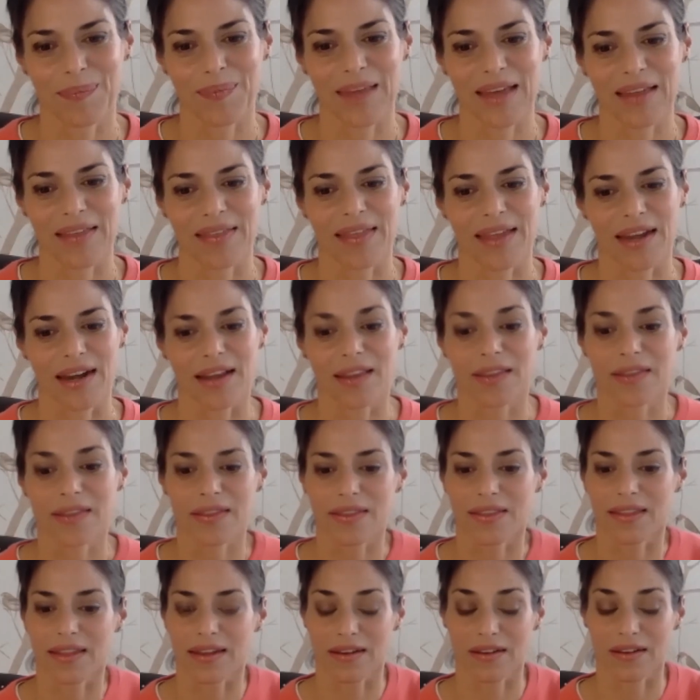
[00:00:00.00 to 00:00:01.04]

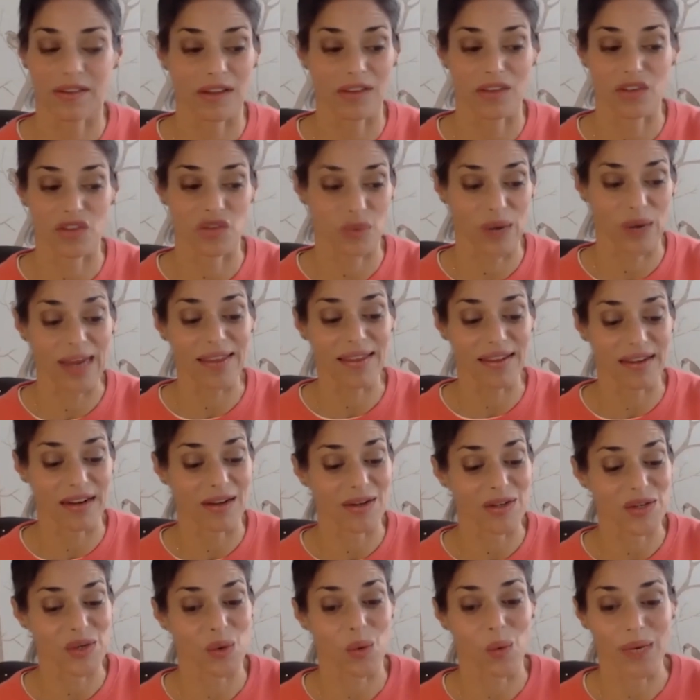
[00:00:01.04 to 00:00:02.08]
that is a strength and
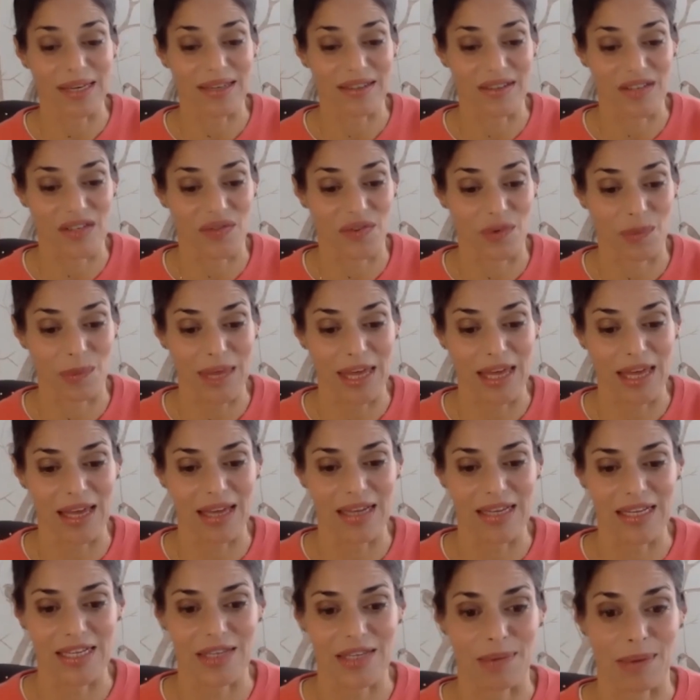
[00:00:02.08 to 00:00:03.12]
also a weakness for me
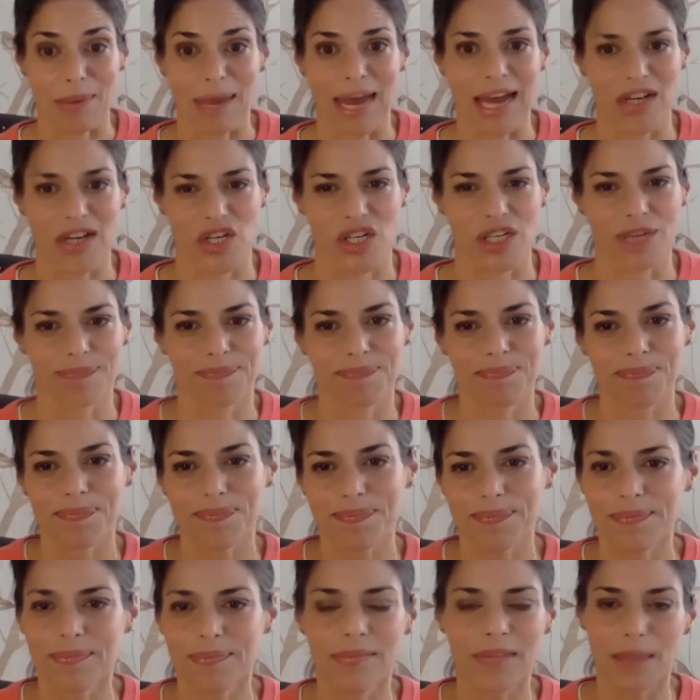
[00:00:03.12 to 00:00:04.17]
is my passion
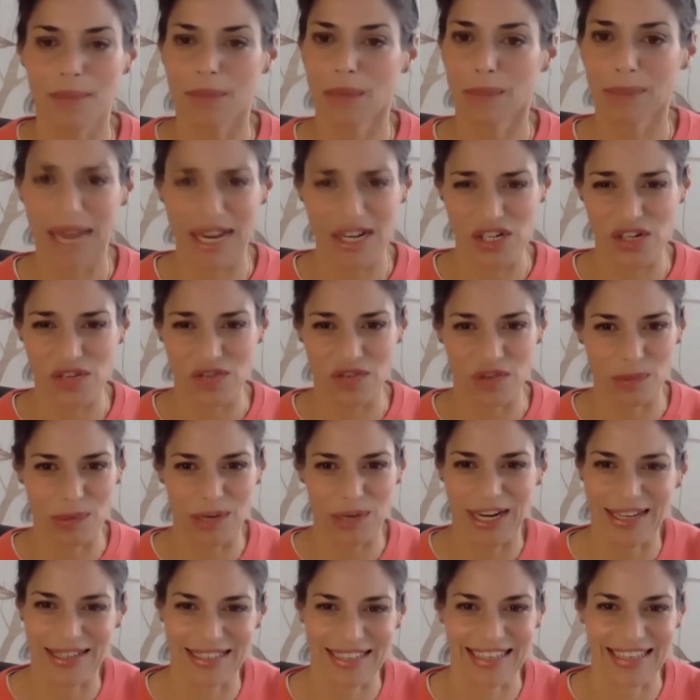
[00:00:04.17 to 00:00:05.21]
for
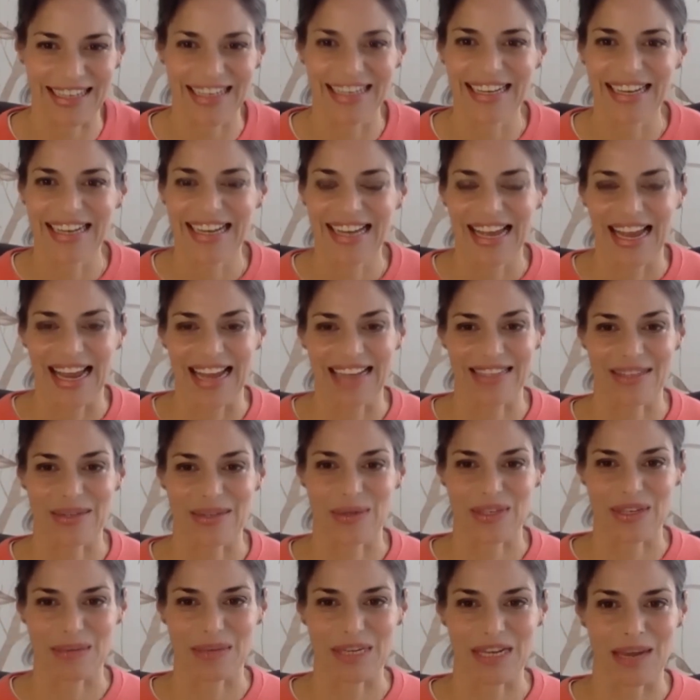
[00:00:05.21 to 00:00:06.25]
branding. And so
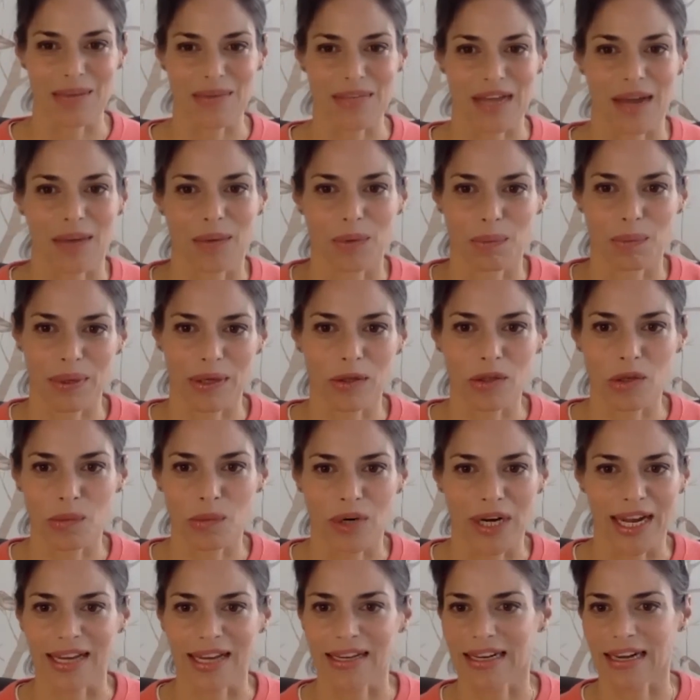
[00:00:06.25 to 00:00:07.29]
sometimes I will build a
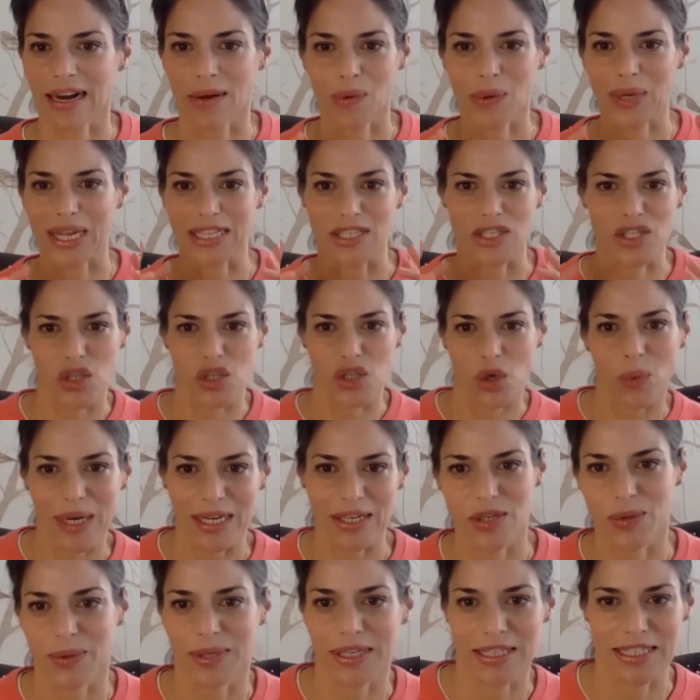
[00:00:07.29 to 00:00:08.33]
brand and I will get so
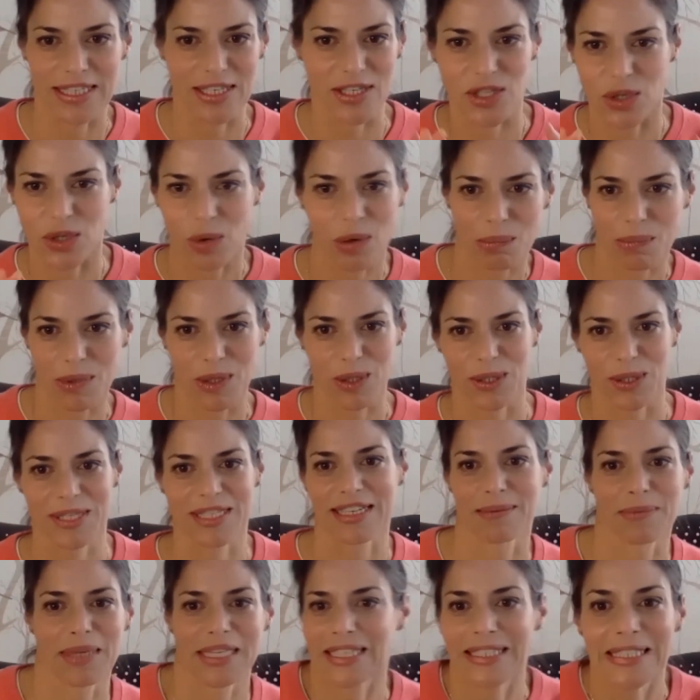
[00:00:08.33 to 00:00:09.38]
into it and so immersed,
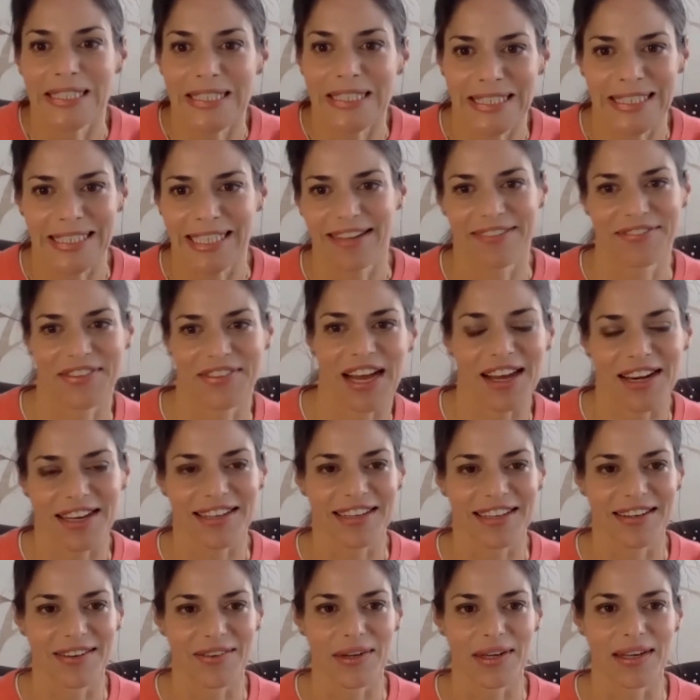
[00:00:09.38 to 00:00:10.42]
and I'm like, oh, I got it,
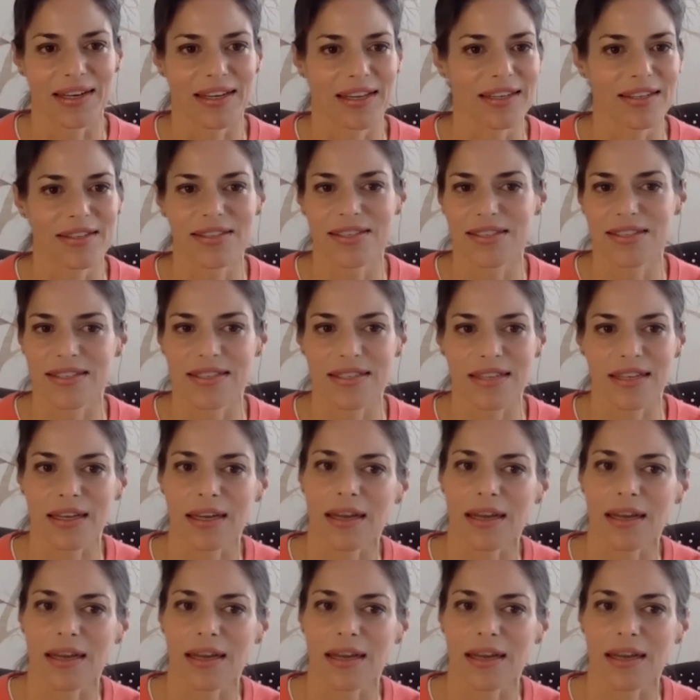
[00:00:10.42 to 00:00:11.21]
and he's just like,